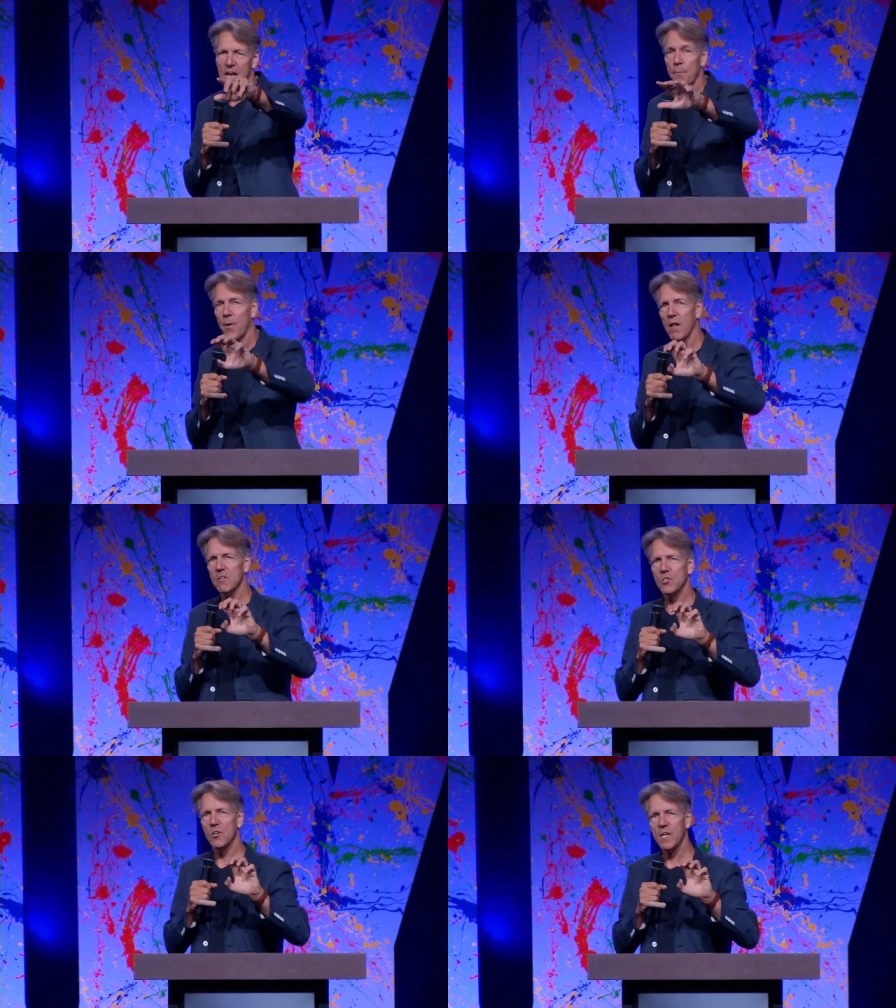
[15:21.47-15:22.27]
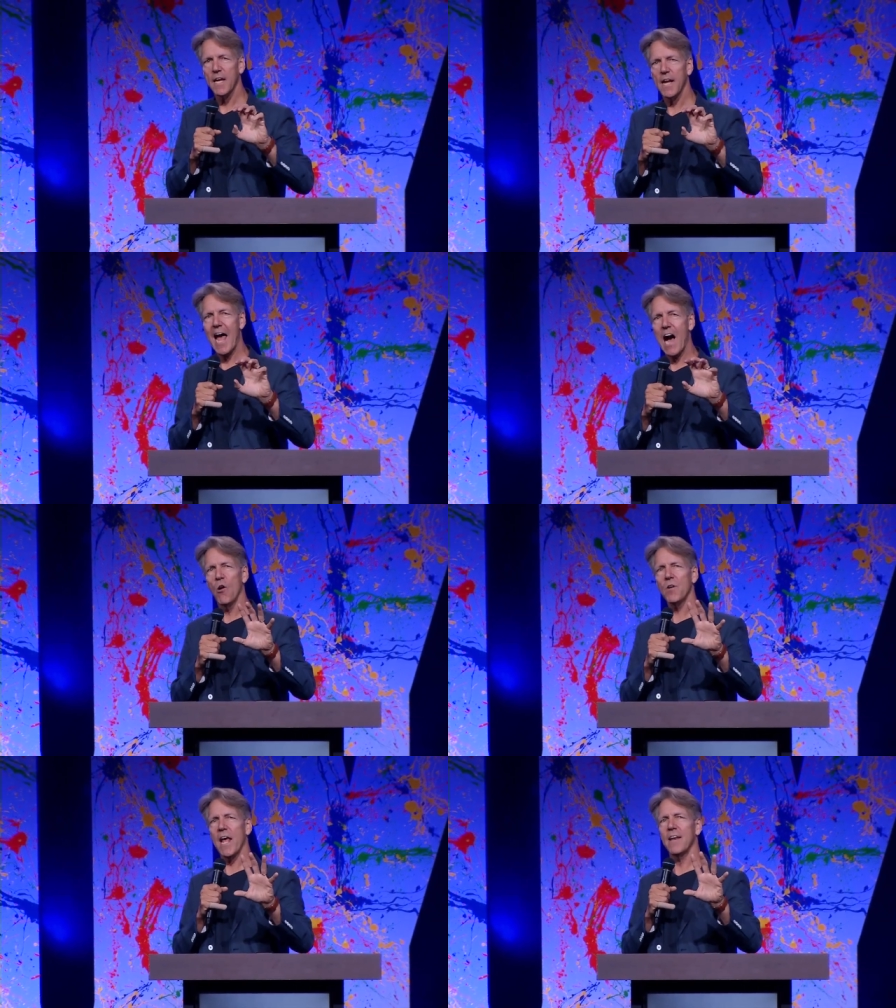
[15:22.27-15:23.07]
And Paul is looking
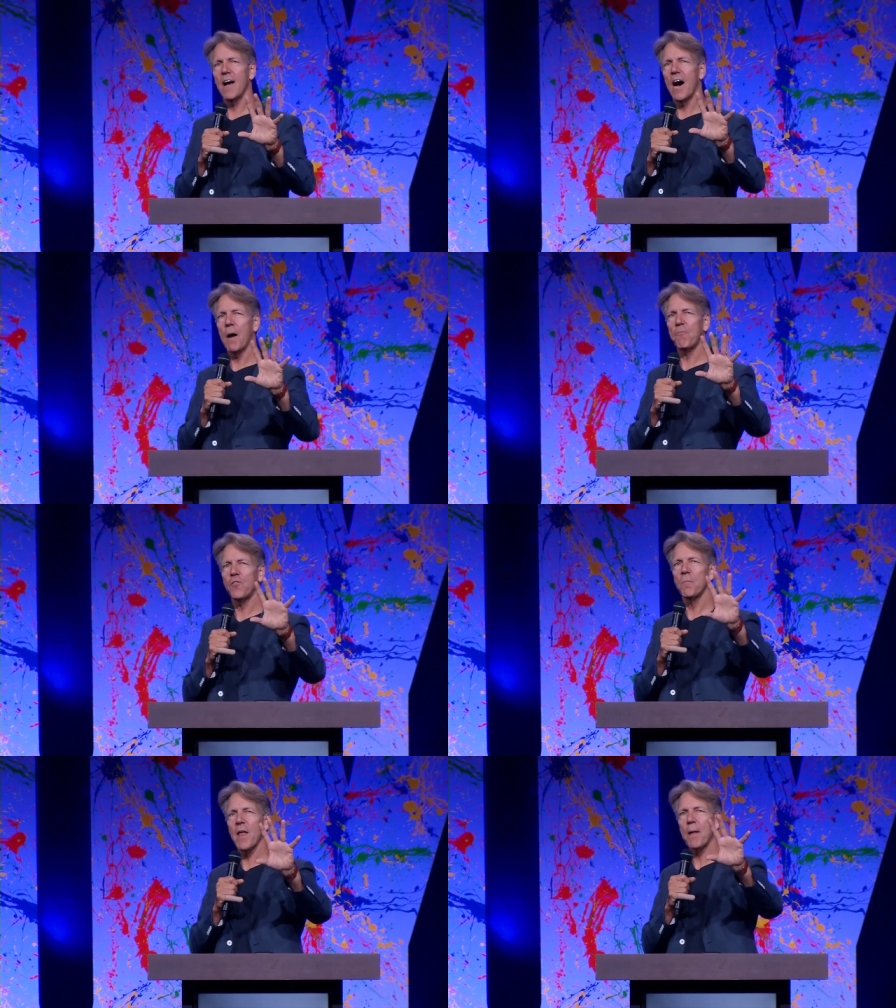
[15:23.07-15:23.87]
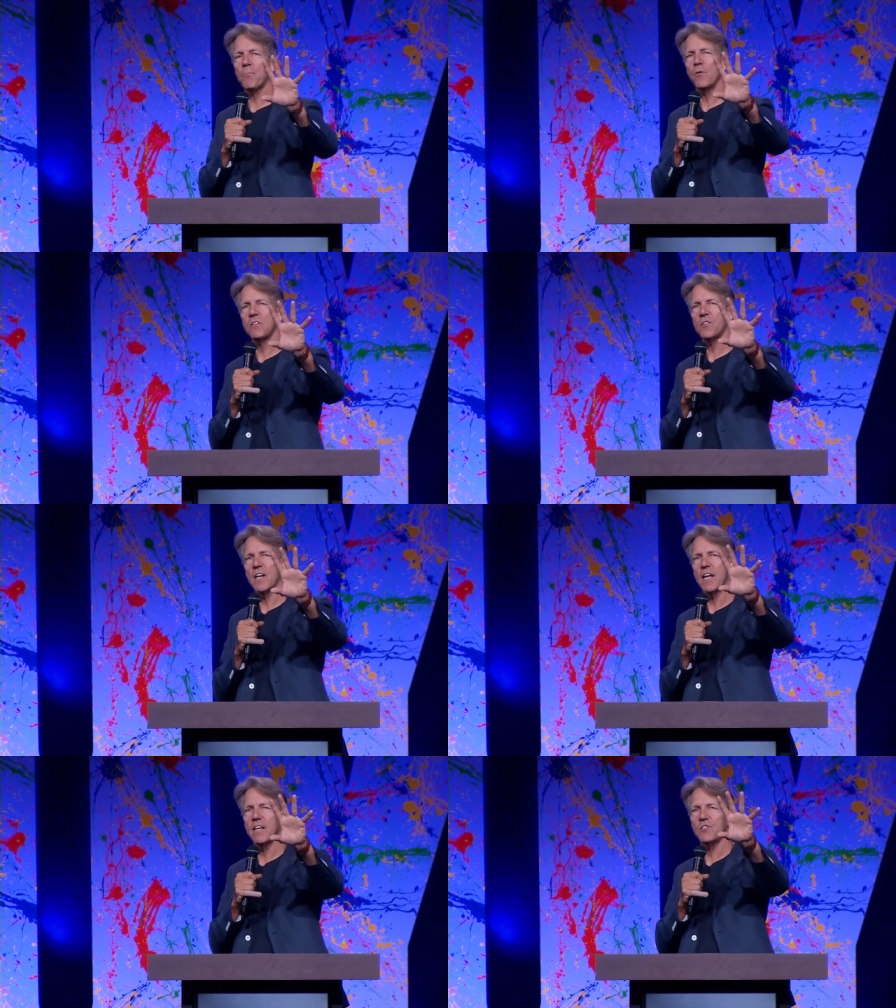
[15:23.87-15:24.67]
out and up from that
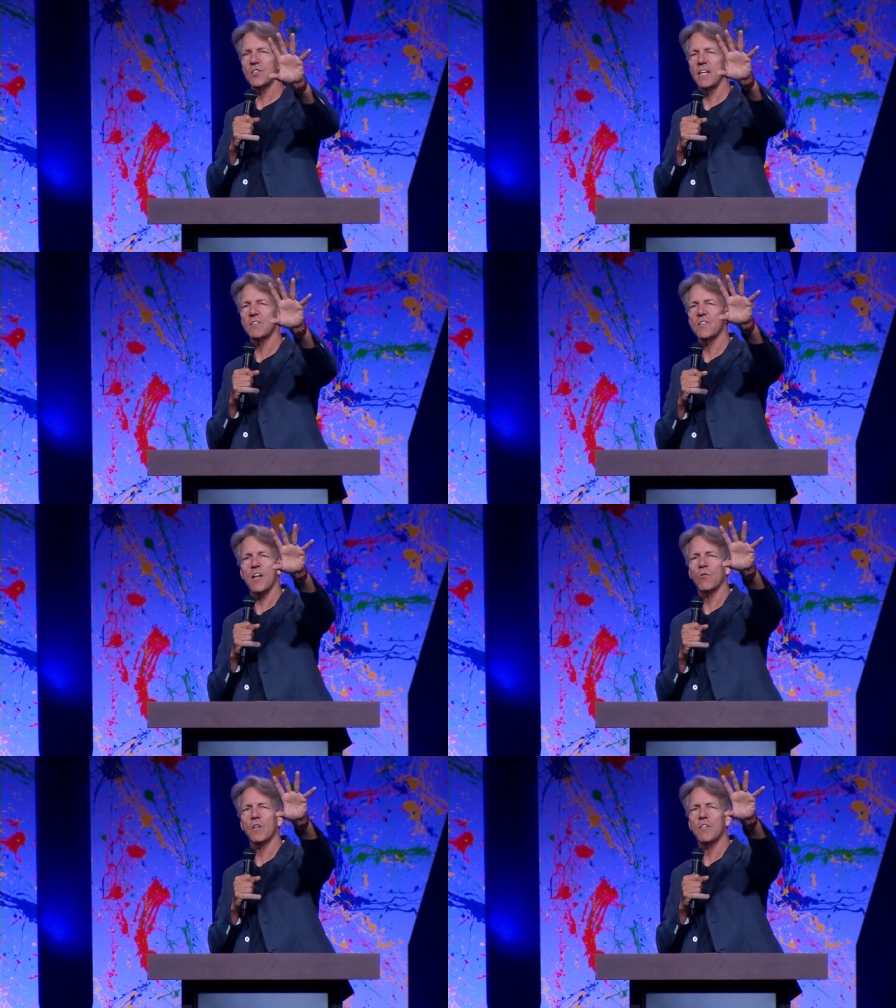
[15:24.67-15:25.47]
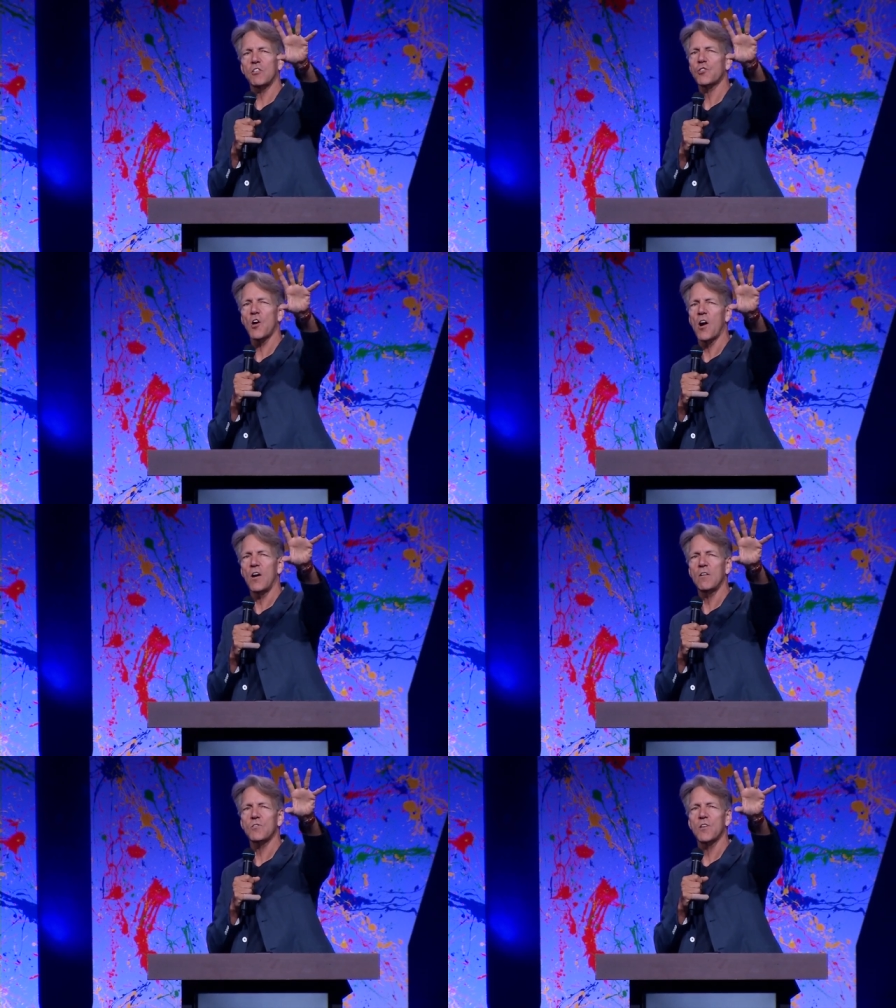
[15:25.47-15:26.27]
prison, and he sees not only the
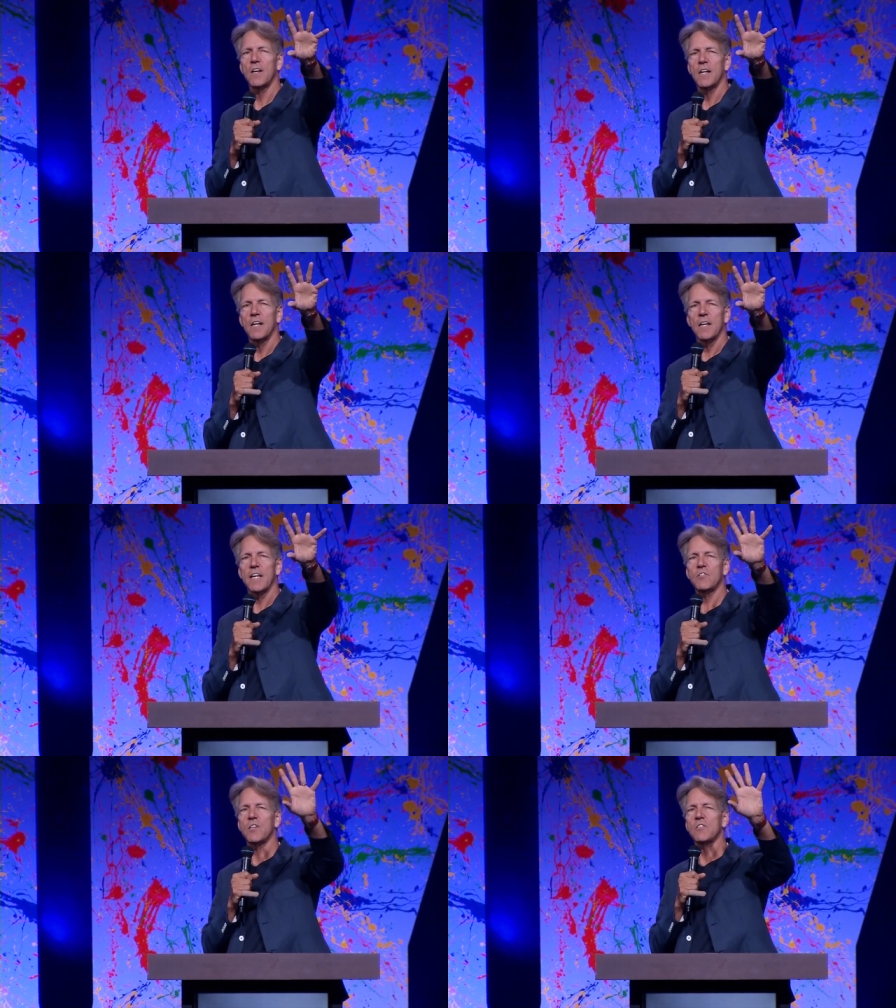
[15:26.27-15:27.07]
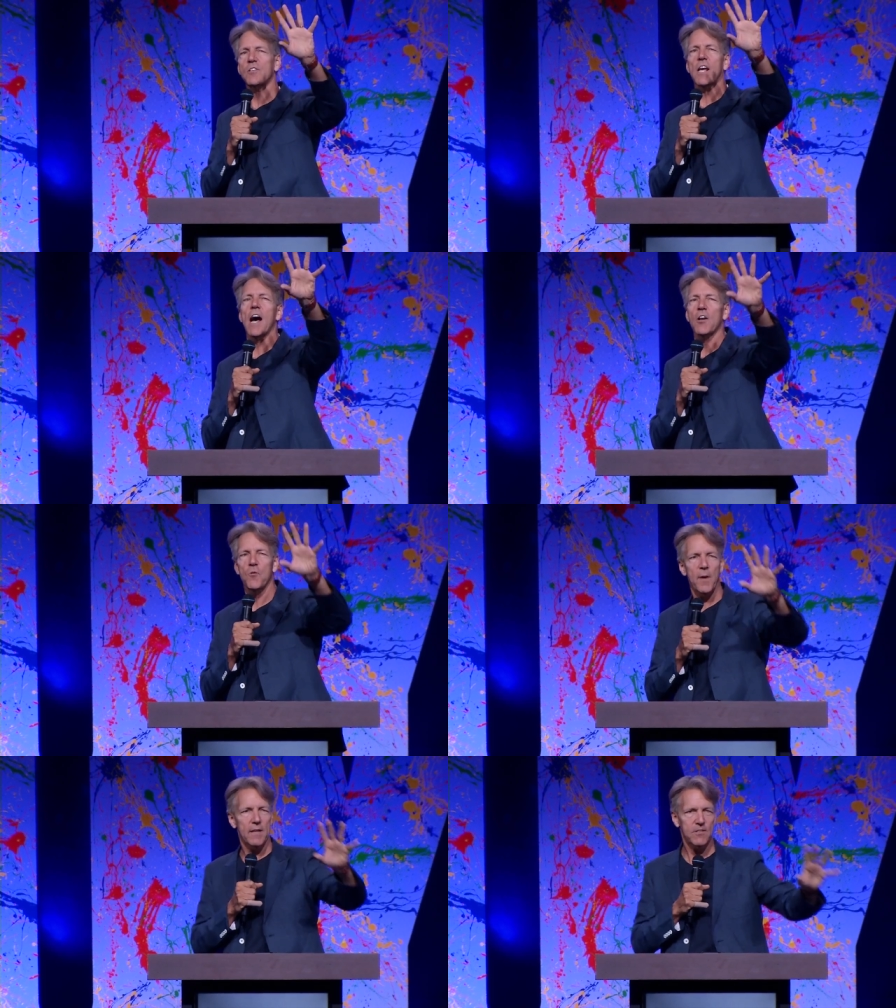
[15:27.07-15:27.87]
stars, he sees the God
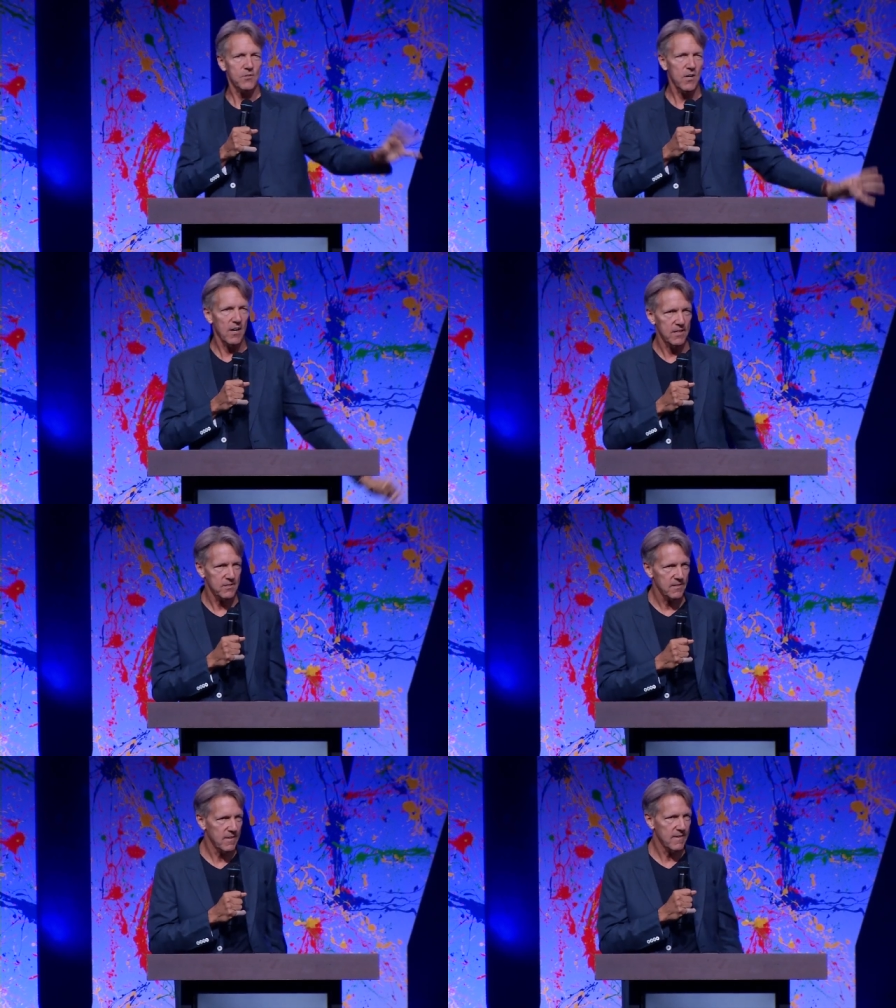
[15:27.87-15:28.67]
who made the stars.